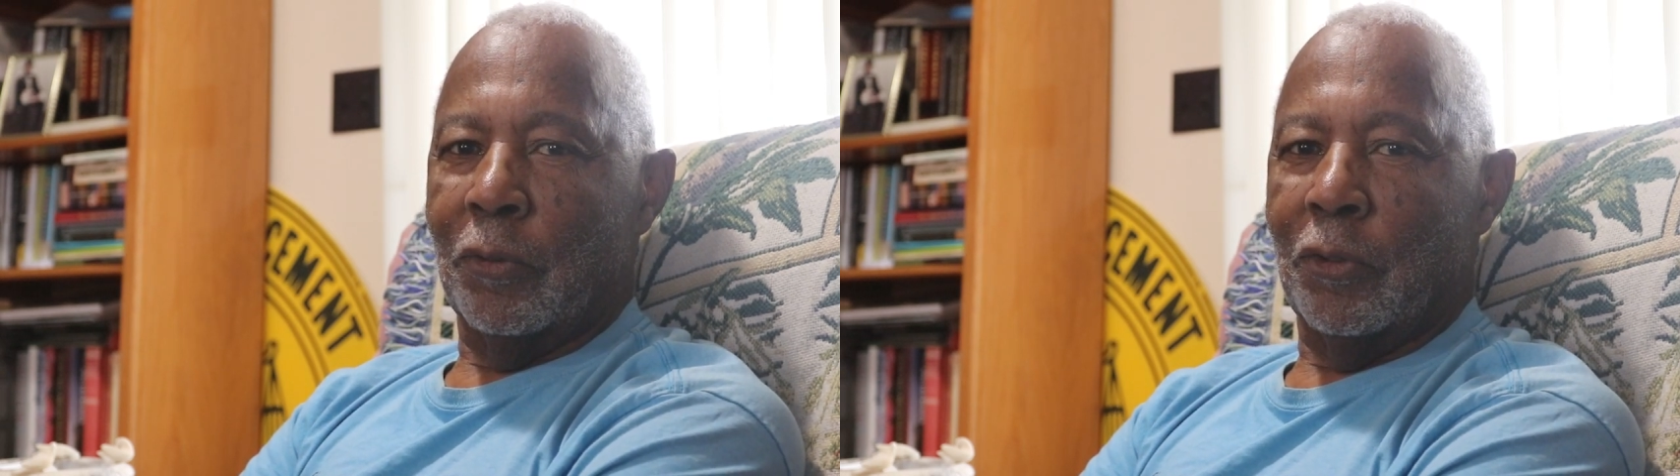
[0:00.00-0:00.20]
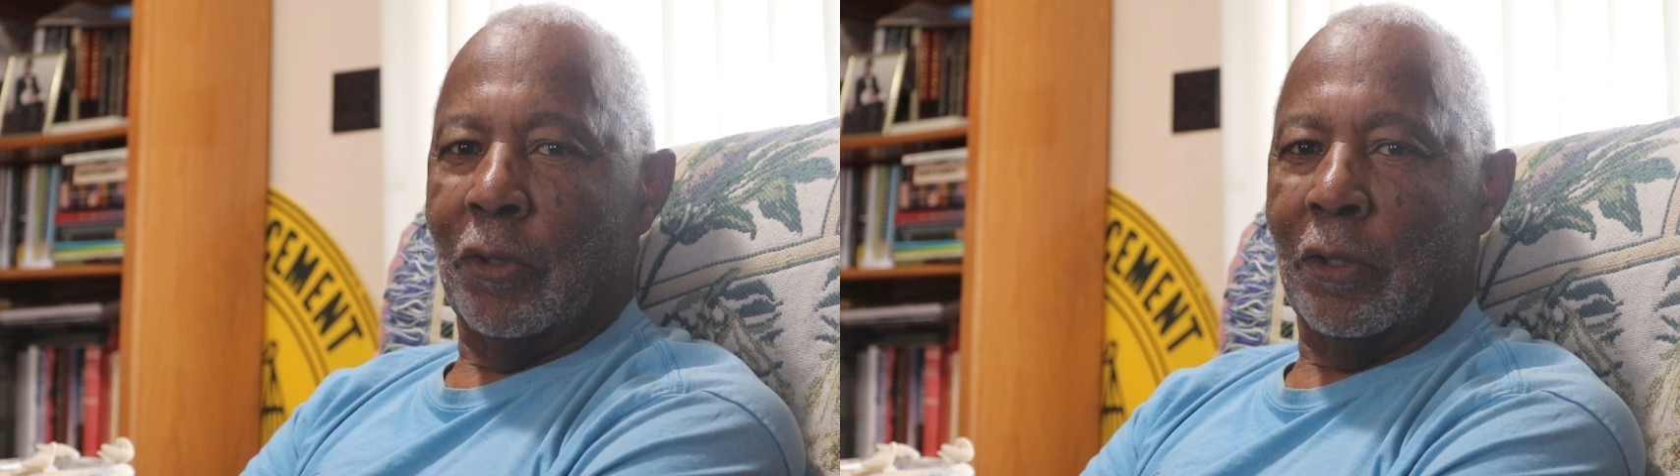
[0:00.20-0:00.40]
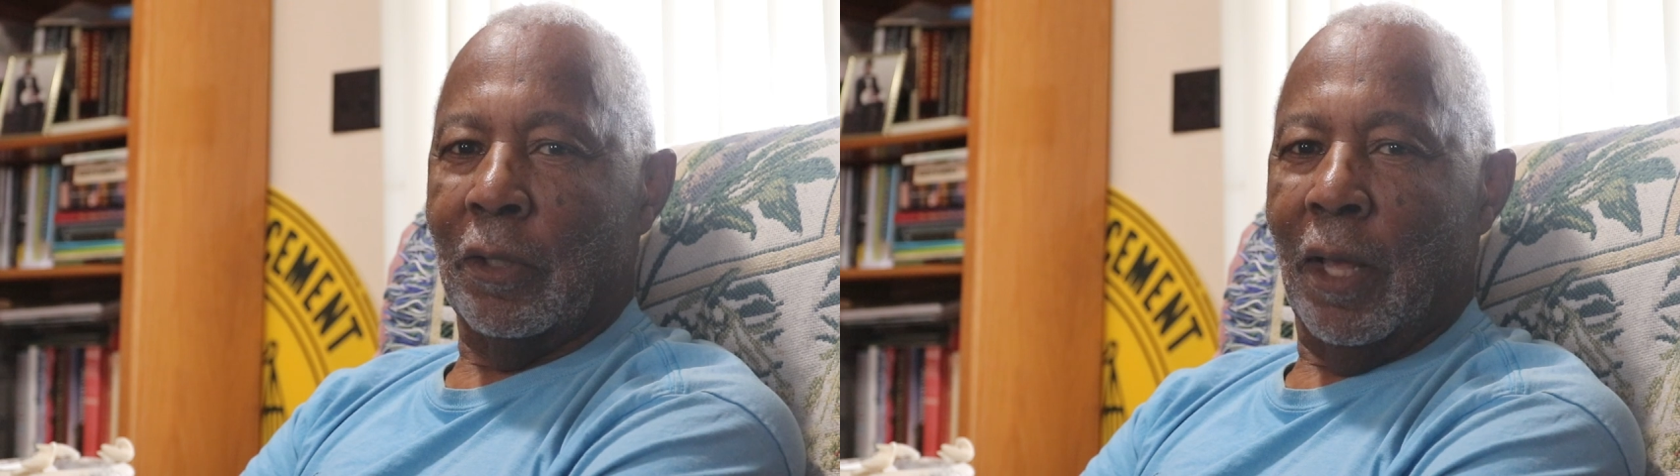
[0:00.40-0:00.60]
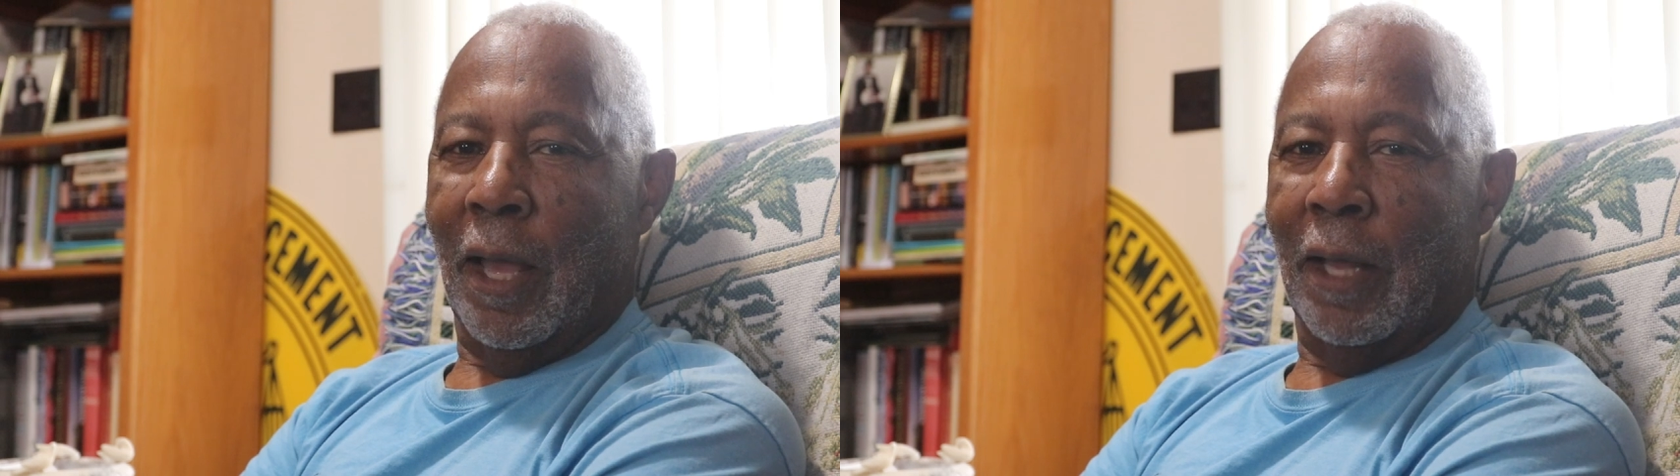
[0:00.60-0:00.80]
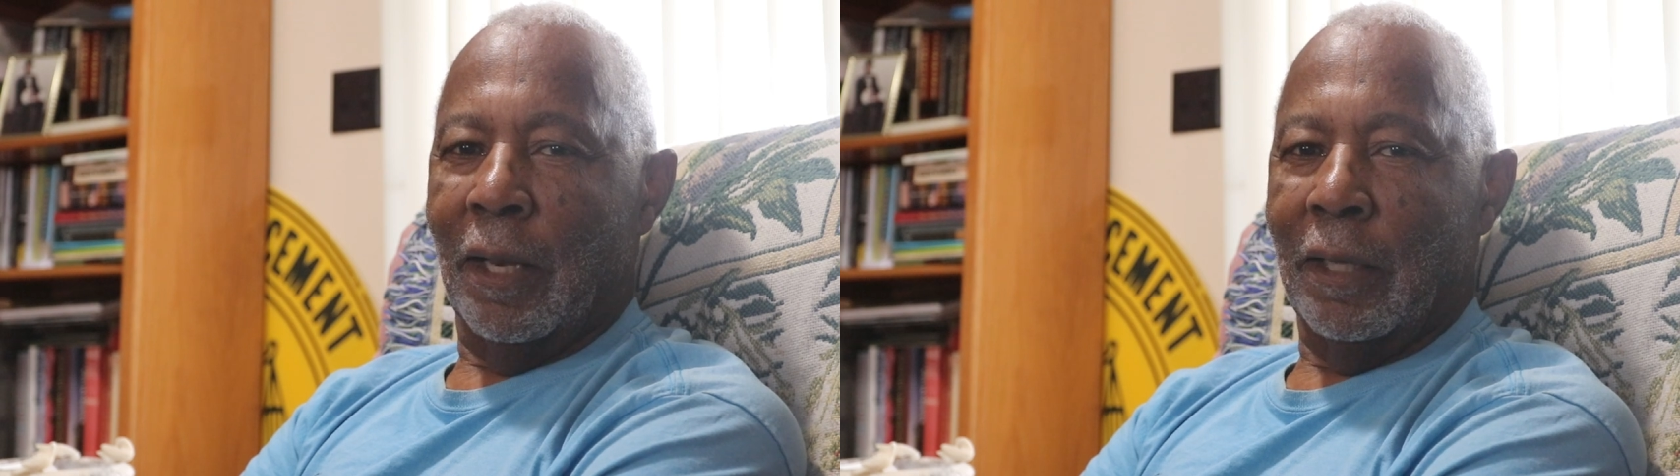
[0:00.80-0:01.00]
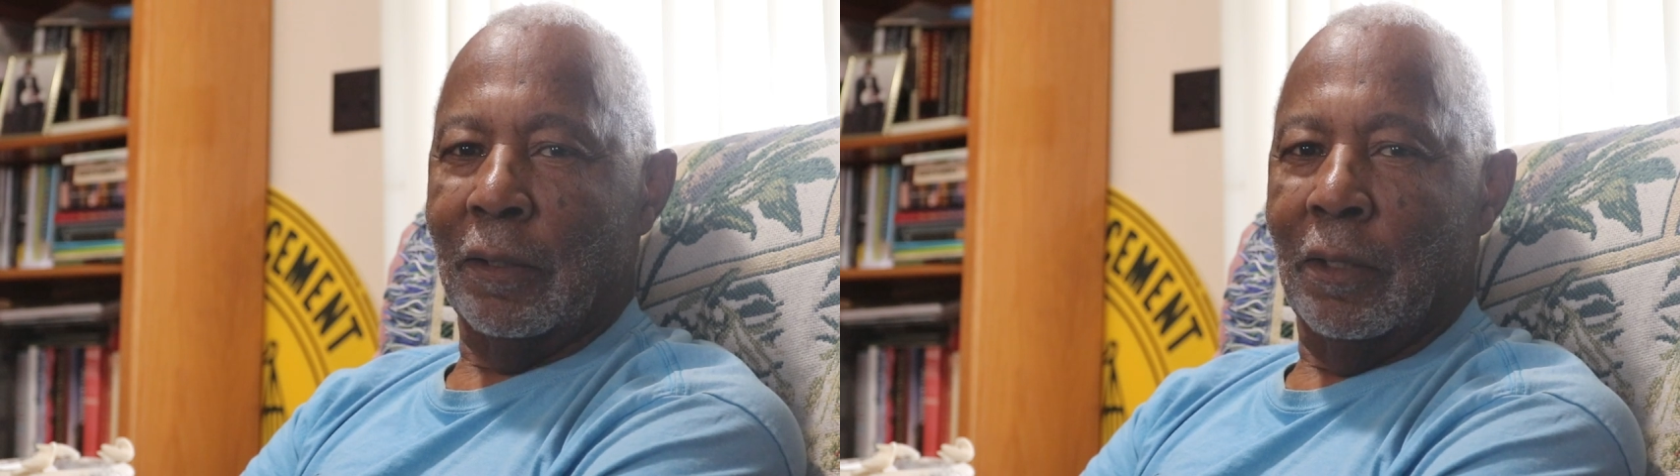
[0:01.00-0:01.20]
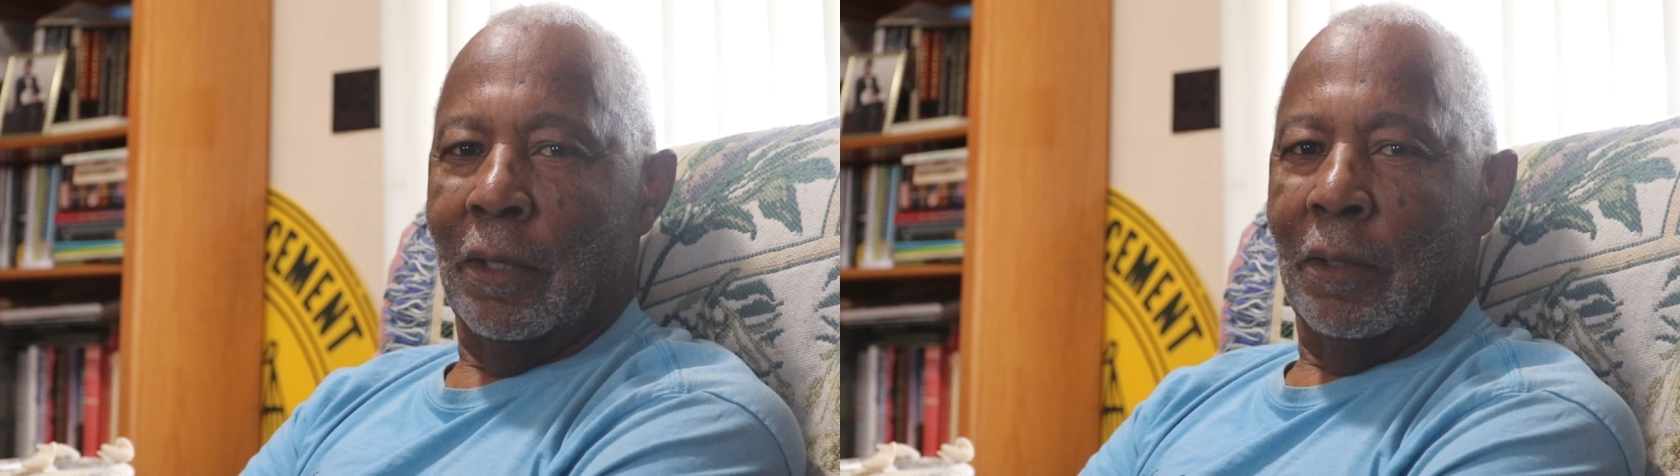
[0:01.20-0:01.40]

was just a highlight,